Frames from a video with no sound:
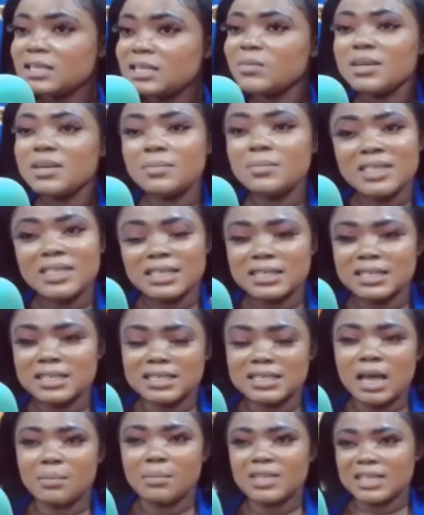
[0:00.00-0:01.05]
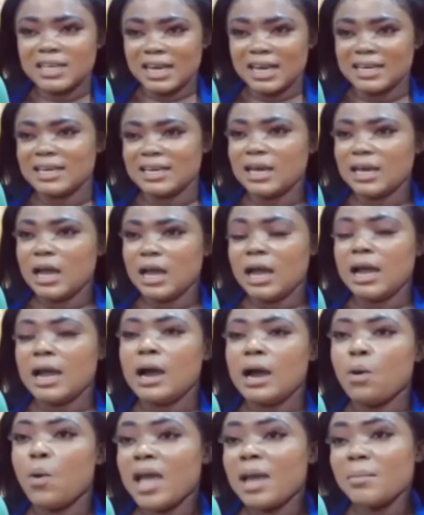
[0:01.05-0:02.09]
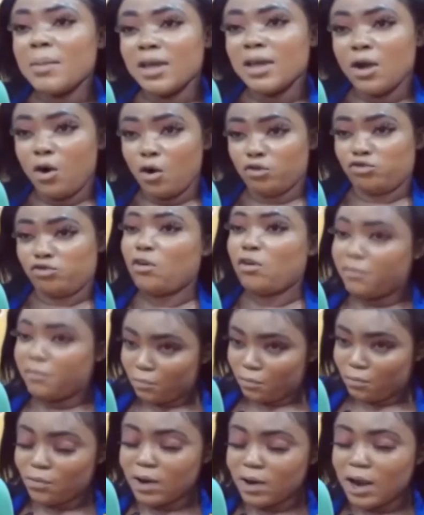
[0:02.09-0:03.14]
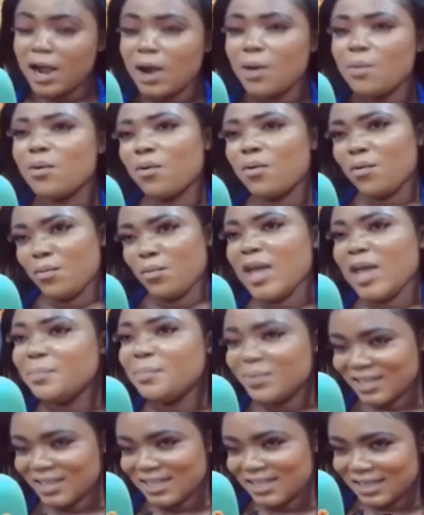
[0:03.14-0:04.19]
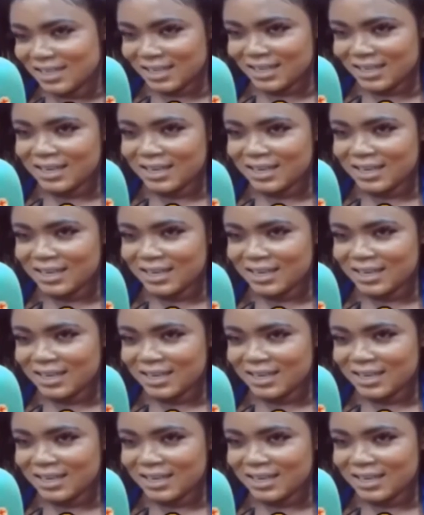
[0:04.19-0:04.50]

And to me, meet his sister. I met him. Hey, why am I a shuffle? Oh, APC.